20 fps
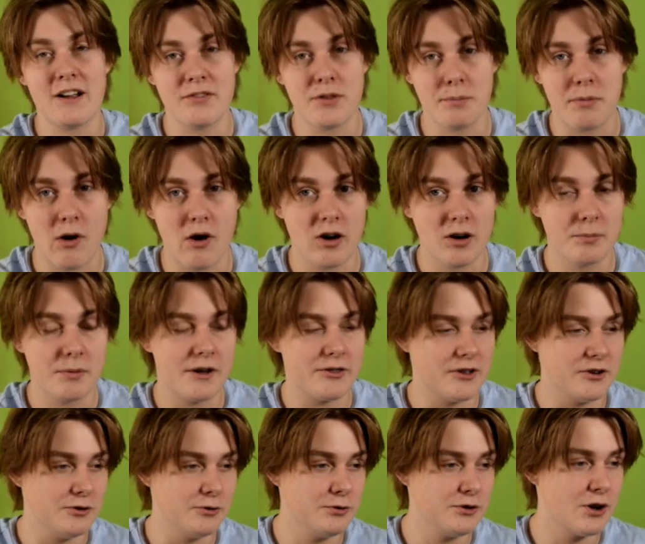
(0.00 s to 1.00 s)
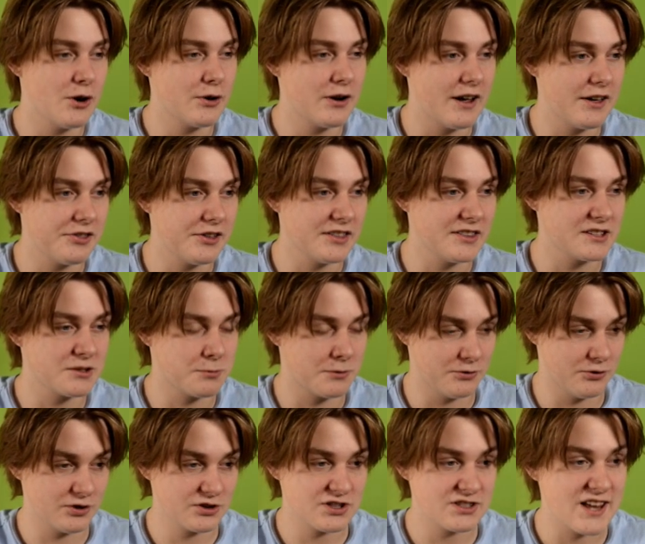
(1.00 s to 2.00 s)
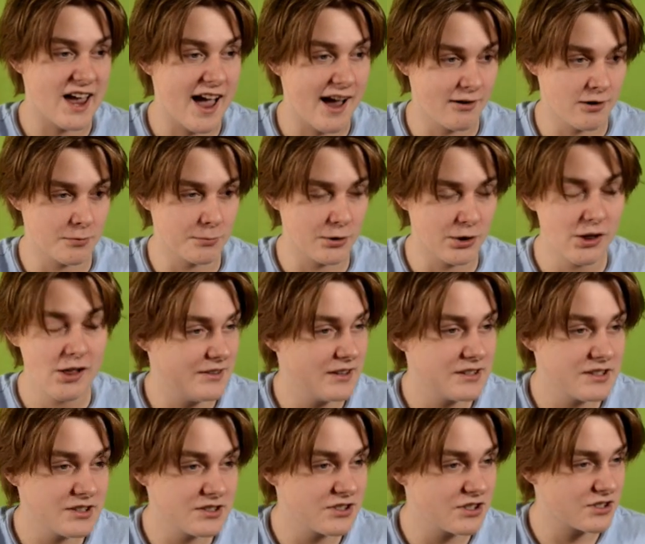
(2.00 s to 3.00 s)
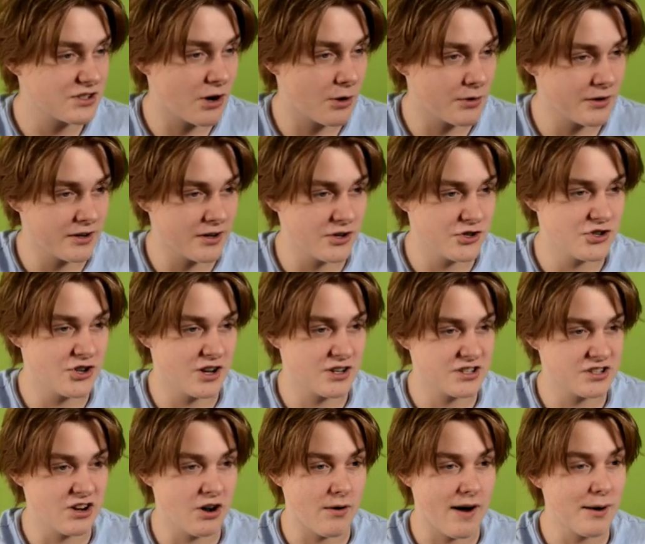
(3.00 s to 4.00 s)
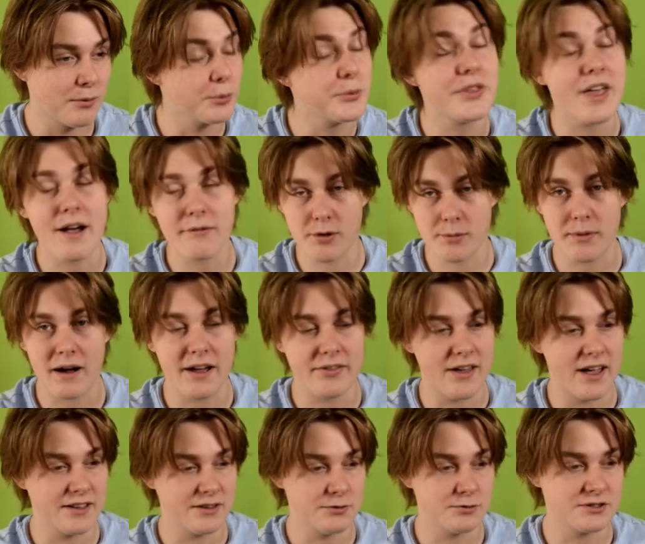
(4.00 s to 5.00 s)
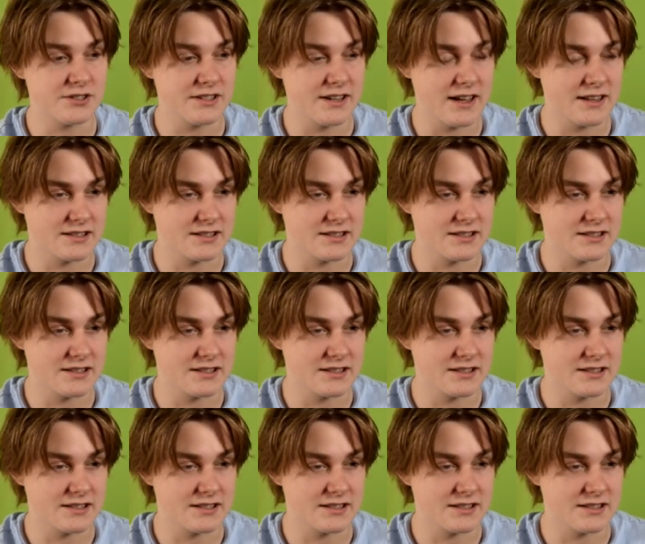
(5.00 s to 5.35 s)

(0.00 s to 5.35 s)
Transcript: of the park by the new Yoda. I think this one looks terrible. This is just going in a just no. I will never buy that UCS